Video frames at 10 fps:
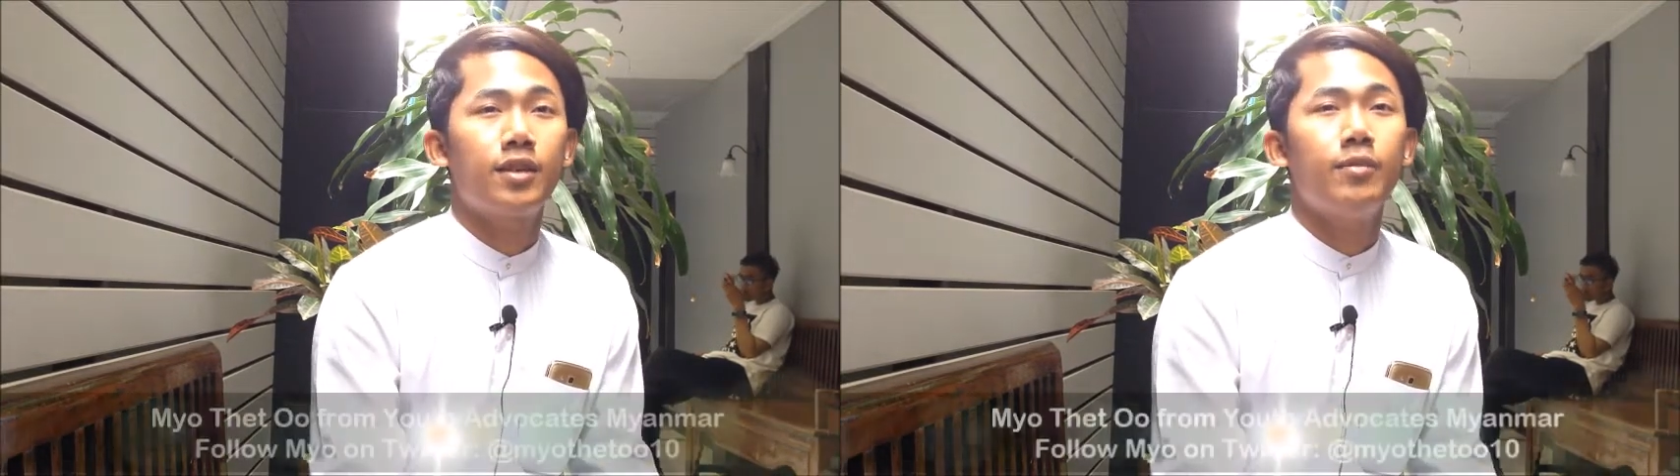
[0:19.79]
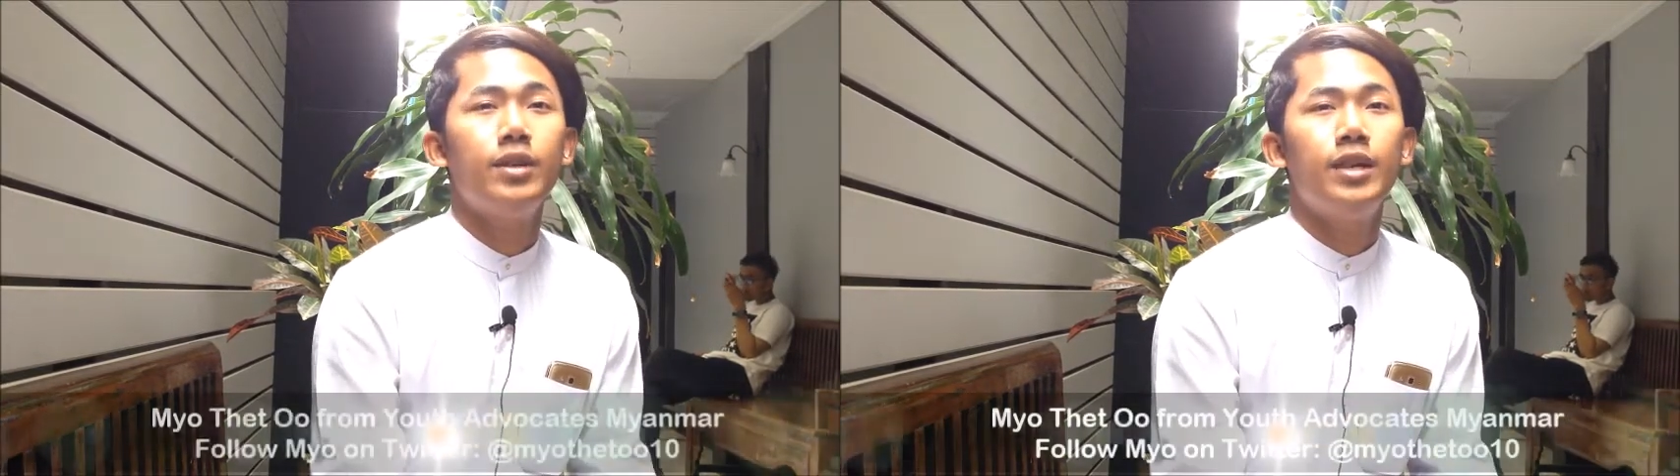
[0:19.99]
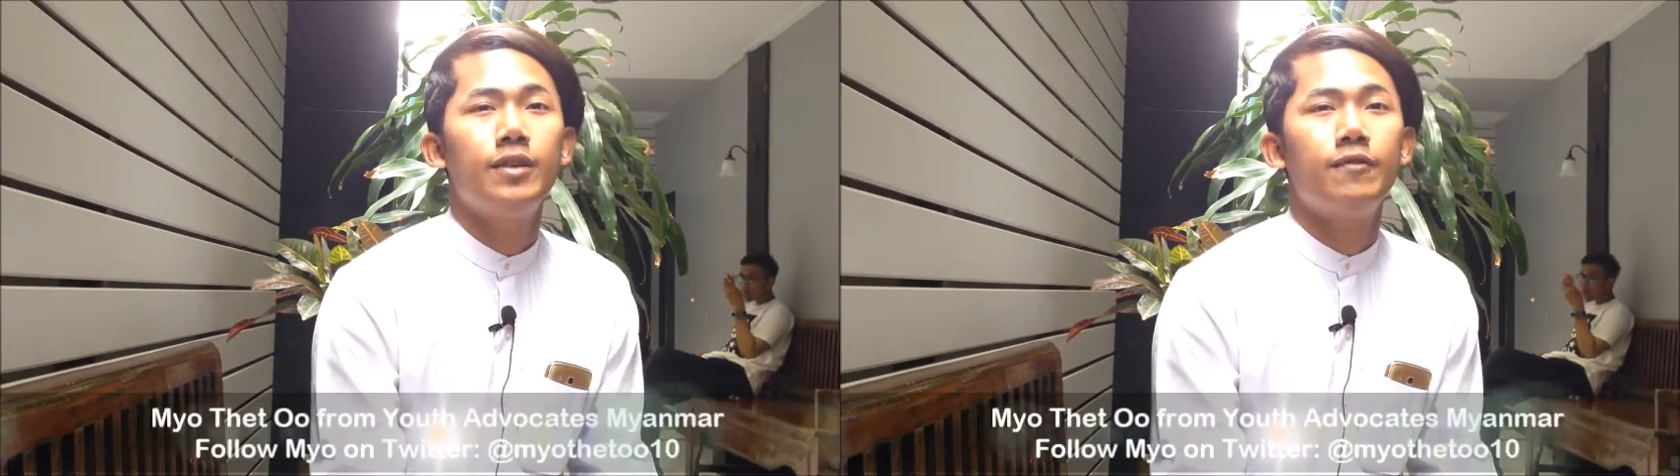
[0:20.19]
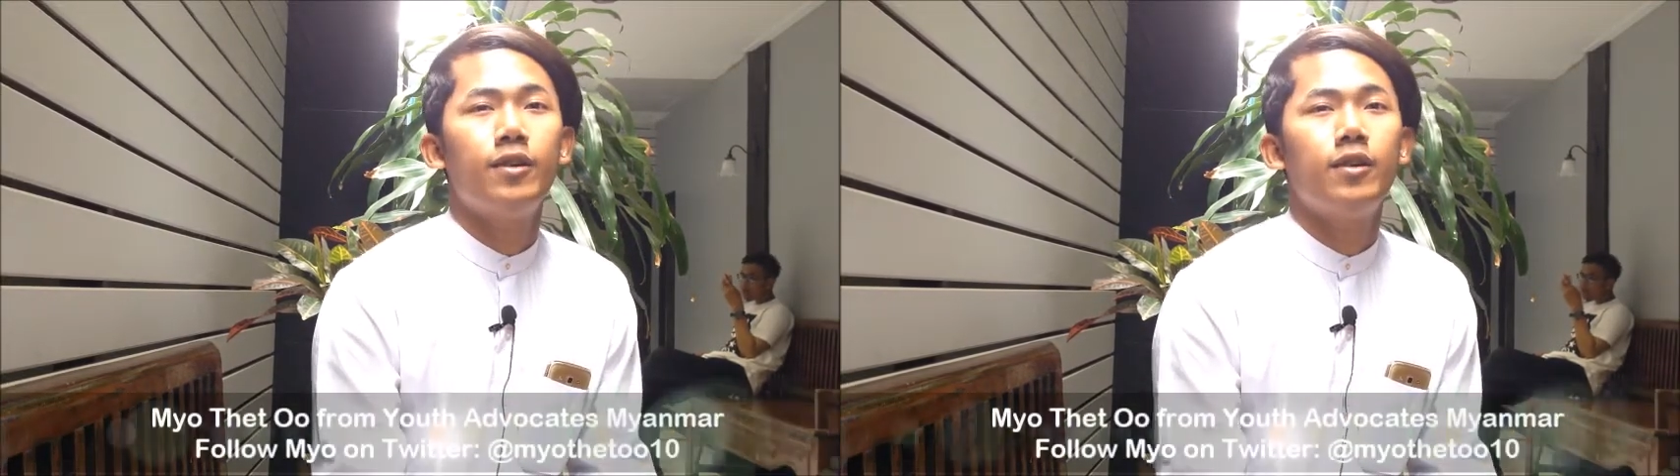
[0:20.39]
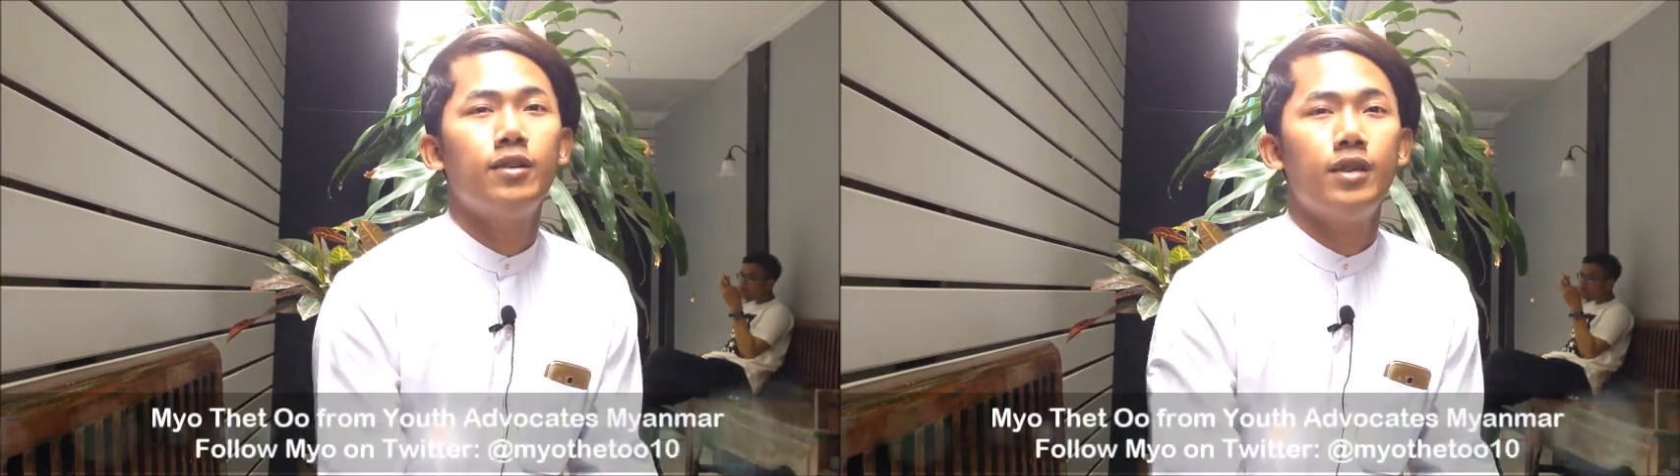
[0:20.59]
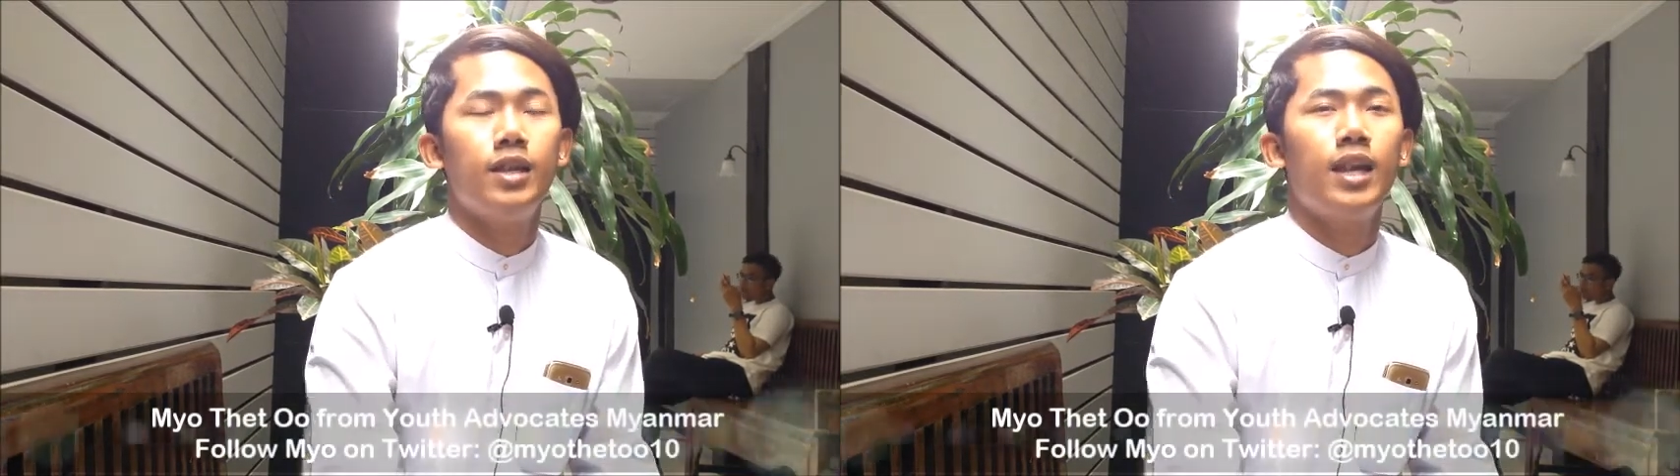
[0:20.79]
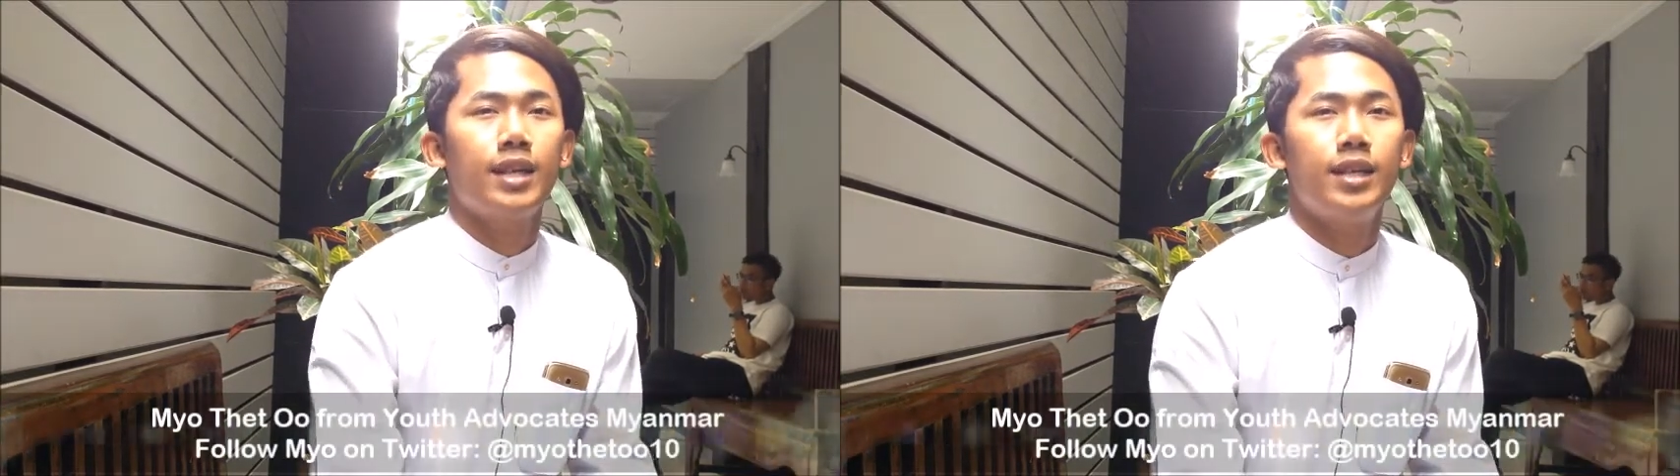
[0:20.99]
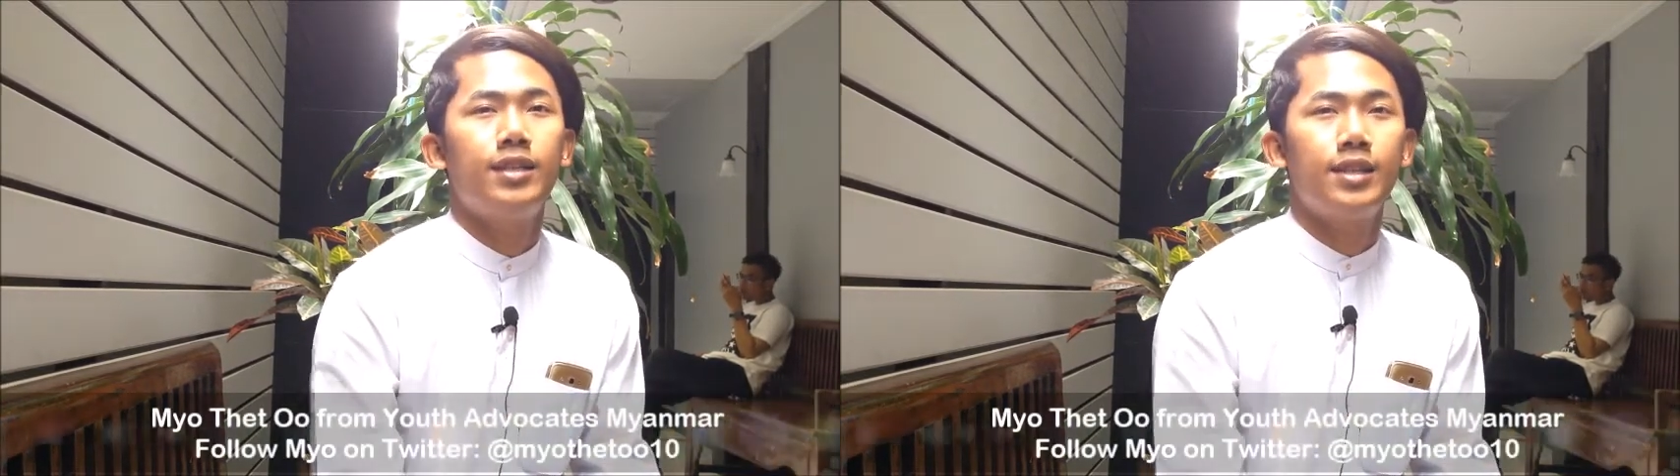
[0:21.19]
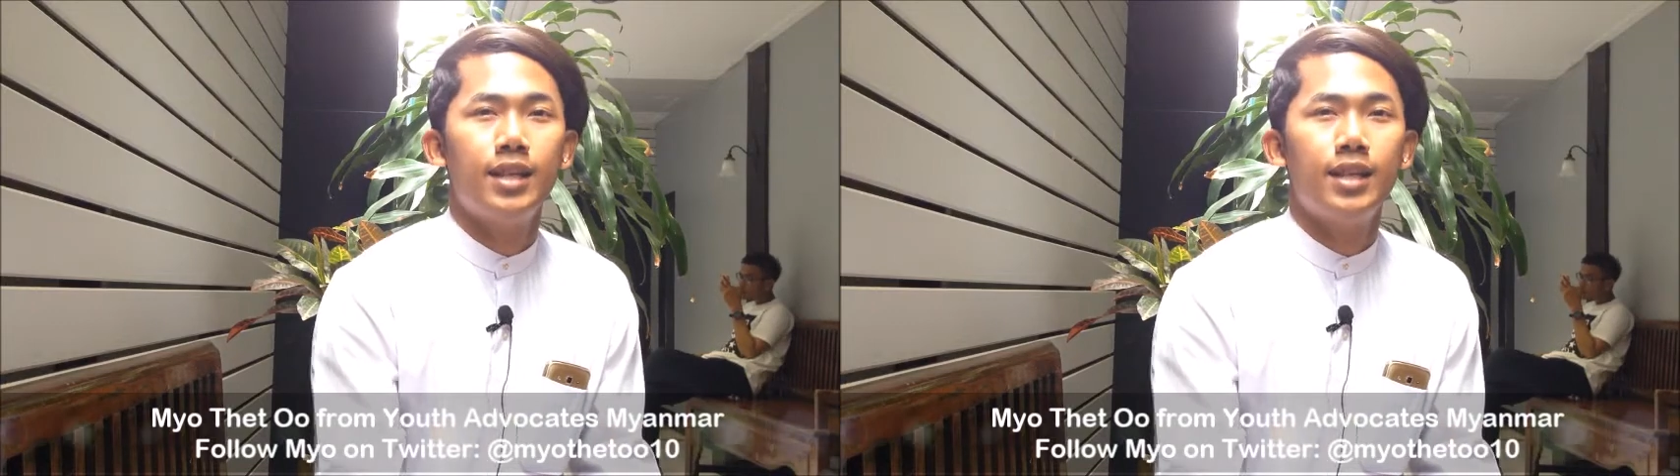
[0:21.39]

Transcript: community for uh, like a uh,